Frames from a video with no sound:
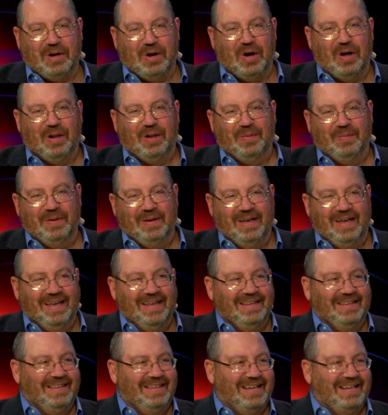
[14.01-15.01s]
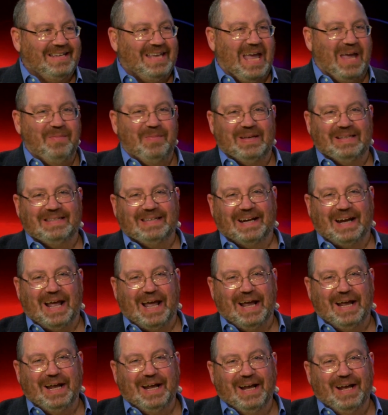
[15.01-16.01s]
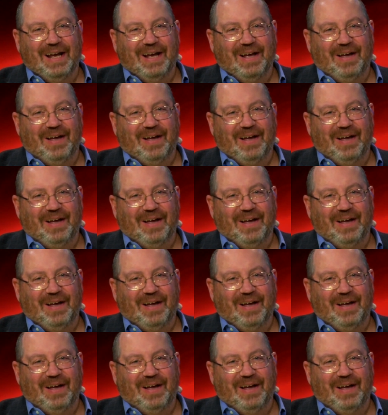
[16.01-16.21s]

column in the Gaming Today.